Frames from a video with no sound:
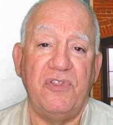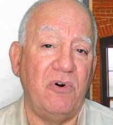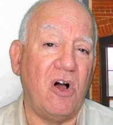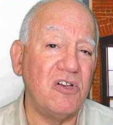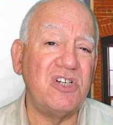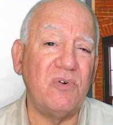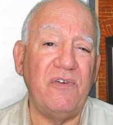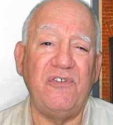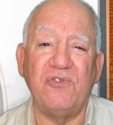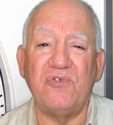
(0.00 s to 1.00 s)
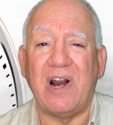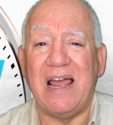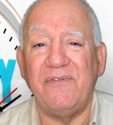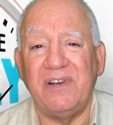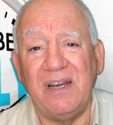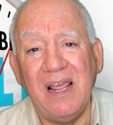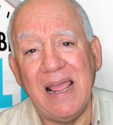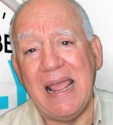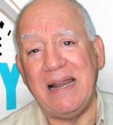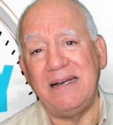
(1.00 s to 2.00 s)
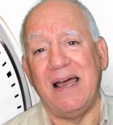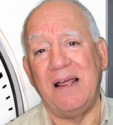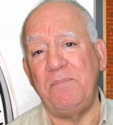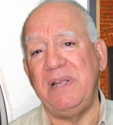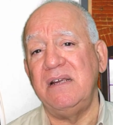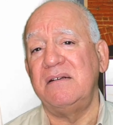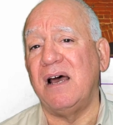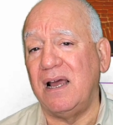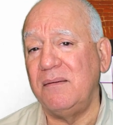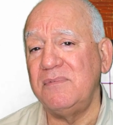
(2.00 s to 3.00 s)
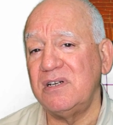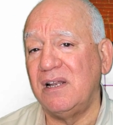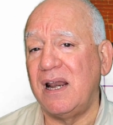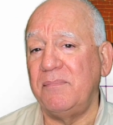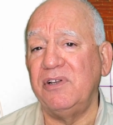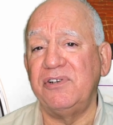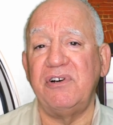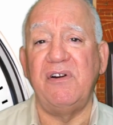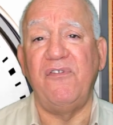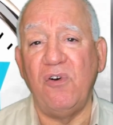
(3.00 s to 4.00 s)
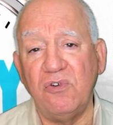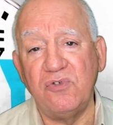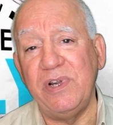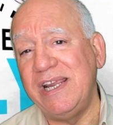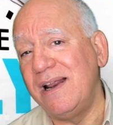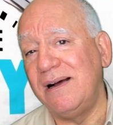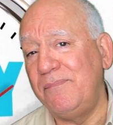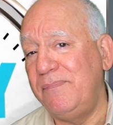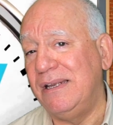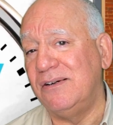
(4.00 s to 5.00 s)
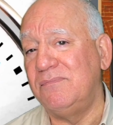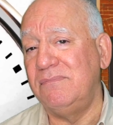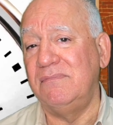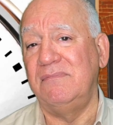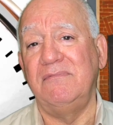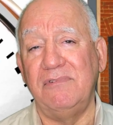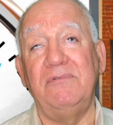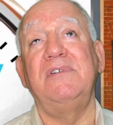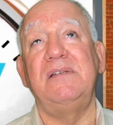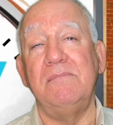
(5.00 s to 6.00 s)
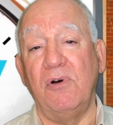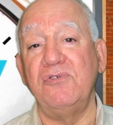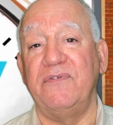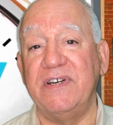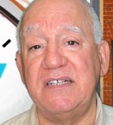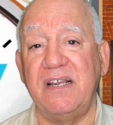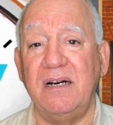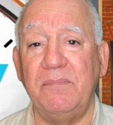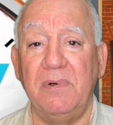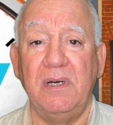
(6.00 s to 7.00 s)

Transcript: Also, if you're driving at not peak times, a lot of military folks, we get up, well, most of us get up